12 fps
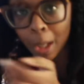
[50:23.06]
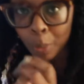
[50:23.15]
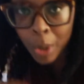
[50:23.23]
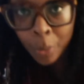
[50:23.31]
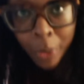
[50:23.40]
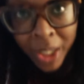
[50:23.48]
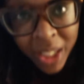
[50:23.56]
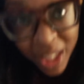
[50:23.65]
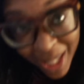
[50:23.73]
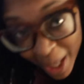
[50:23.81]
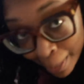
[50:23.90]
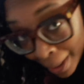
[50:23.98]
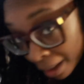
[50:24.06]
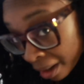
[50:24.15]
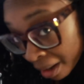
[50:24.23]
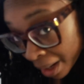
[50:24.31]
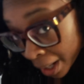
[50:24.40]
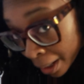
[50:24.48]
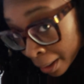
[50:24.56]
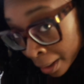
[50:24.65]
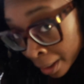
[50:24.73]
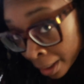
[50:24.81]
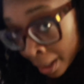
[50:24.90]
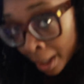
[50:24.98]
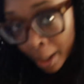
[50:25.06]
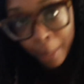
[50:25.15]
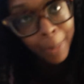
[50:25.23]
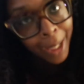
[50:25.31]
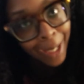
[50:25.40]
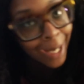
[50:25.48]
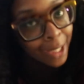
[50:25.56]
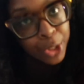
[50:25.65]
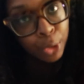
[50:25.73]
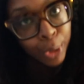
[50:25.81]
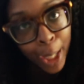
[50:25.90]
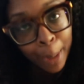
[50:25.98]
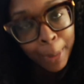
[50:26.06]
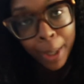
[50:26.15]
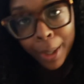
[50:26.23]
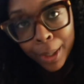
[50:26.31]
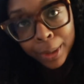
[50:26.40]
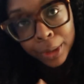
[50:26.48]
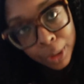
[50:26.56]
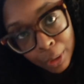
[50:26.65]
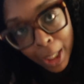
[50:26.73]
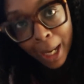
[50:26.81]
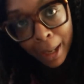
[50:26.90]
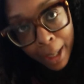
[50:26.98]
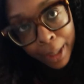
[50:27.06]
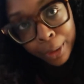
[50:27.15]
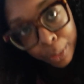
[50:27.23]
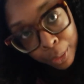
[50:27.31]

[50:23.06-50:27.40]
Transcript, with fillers: I wasn't ready to take my hair out, but I gotta show y'all my hair to show y'all how it